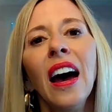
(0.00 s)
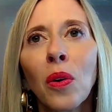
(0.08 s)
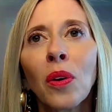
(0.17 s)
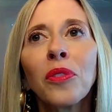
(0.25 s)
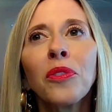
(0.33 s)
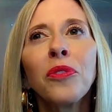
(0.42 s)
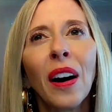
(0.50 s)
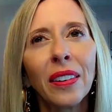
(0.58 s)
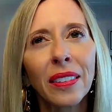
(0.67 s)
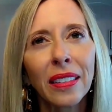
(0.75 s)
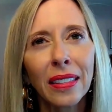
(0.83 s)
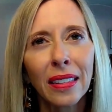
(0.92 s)
or
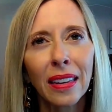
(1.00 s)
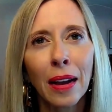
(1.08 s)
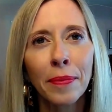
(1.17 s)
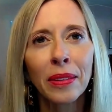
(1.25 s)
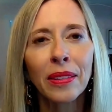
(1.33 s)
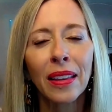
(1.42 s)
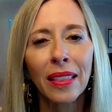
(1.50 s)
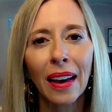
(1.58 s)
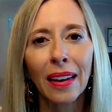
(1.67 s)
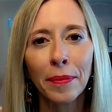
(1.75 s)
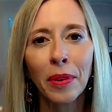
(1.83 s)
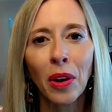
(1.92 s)
felt, how about say
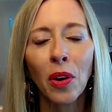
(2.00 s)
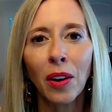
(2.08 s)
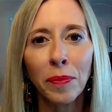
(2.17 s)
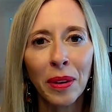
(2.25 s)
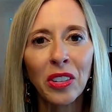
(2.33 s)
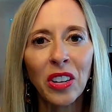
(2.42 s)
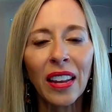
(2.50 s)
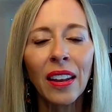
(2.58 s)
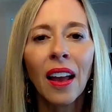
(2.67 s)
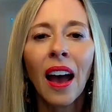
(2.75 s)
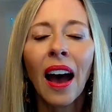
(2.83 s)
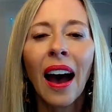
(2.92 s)
that? I'm going to own my shit.
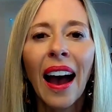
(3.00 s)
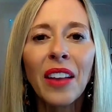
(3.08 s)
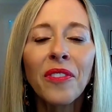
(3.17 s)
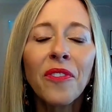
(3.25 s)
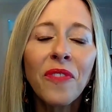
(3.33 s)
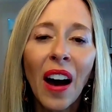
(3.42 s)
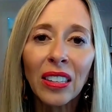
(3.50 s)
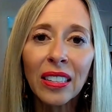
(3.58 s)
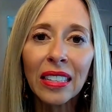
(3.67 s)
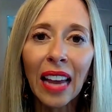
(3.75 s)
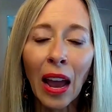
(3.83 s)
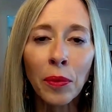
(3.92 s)
I
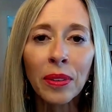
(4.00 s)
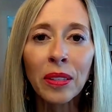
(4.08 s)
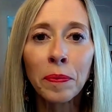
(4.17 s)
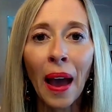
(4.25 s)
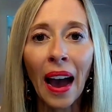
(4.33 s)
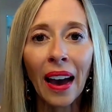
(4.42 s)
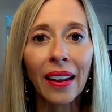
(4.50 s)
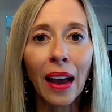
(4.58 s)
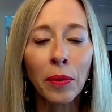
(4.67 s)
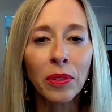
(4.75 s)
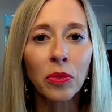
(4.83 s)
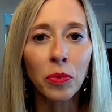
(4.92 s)
felt I was bad. I
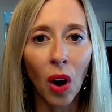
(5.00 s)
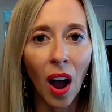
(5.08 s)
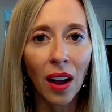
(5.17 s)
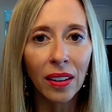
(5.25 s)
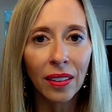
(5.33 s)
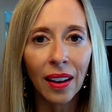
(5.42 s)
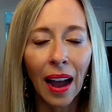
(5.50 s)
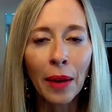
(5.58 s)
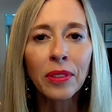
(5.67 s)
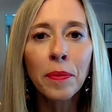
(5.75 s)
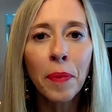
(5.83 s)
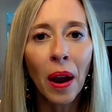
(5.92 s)
was wrong. I
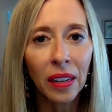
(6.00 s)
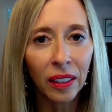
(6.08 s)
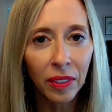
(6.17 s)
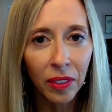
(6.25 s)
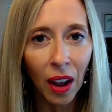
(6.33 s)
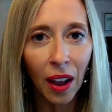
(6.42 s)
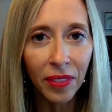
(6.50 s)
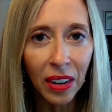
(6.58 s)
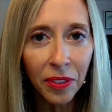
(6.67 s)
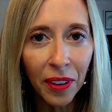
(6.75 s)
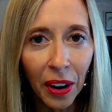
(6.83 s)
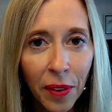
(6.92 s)
was a product of an
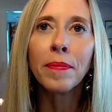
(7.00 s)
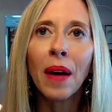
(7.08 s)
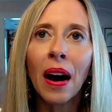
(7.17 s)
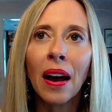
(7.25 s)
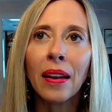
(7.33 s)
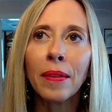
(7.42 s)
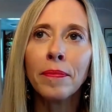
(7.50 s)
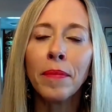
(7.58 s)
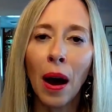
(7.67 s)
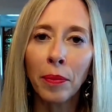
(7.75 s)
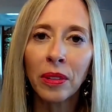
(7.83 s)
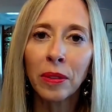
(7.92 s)
affair. My
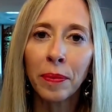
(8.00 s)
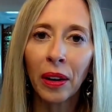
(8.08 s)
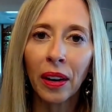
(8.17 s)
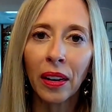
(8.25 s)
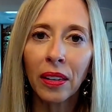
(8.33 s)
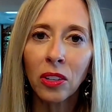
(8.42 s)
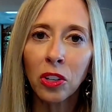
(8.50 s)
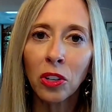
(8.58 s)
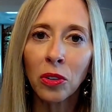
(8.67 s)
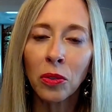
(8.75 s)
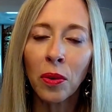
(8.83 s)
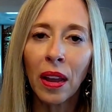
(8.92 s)
mom was married
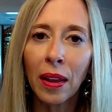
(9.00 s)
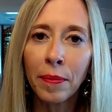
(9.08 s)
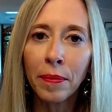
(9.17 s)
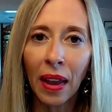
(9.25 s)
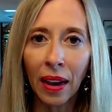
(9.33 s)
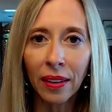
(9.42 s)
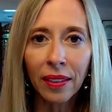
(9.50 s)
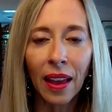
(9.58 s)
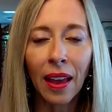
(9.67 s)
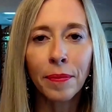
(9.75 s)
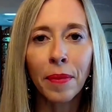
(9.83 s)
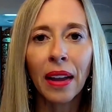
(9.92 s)
to a man
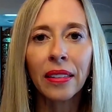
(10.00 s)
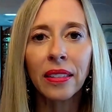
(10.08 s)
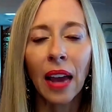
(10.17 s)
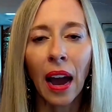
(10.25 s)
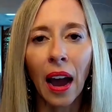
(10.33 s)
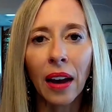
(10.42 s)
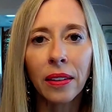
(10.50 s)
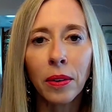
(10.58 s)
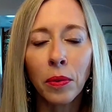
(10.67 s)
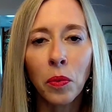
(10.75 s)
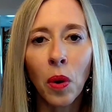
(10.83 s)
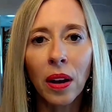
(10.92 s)
and my dad
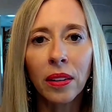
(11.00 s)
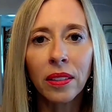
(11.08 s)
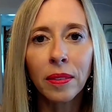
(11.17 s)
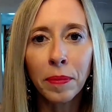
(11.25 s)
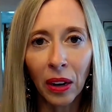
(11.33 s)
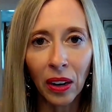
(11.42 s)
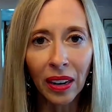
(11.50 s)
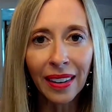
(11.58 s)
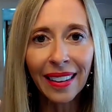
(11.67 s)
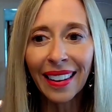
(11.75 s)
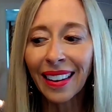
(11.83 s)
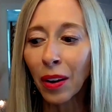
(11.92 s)
was
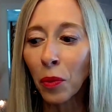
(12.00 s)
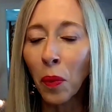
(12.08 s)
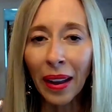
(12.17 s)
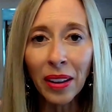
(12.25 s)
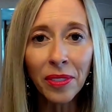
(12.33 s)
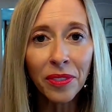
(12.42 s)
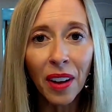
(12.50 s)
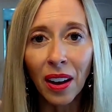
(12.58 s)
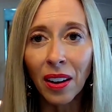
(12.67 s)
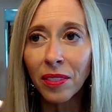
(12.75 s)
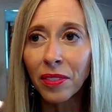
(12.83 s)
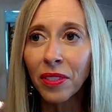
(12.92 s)
married. He had a wife
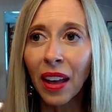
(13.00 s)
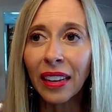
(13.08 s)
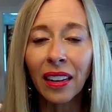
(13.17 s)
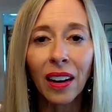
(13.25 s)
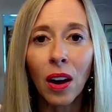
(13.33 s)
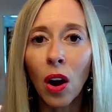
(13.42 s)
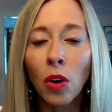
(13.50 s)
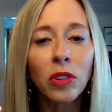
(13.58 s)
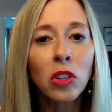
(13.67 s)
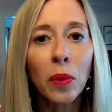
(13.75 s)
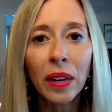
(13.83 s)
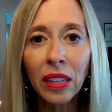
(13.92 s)
of like over
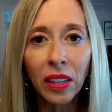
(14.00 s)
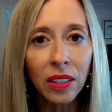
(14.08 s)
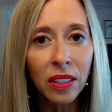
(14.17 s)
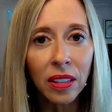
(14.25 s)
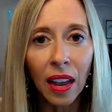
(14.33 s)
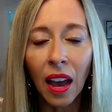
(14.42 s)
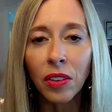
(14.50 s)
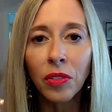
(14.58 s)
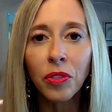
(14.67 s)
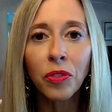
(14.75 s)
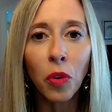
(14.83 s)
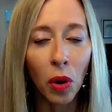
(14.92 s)
20 years and
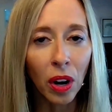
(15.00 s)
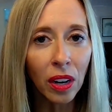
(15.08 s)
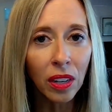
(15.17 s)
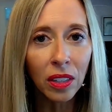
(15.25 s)
4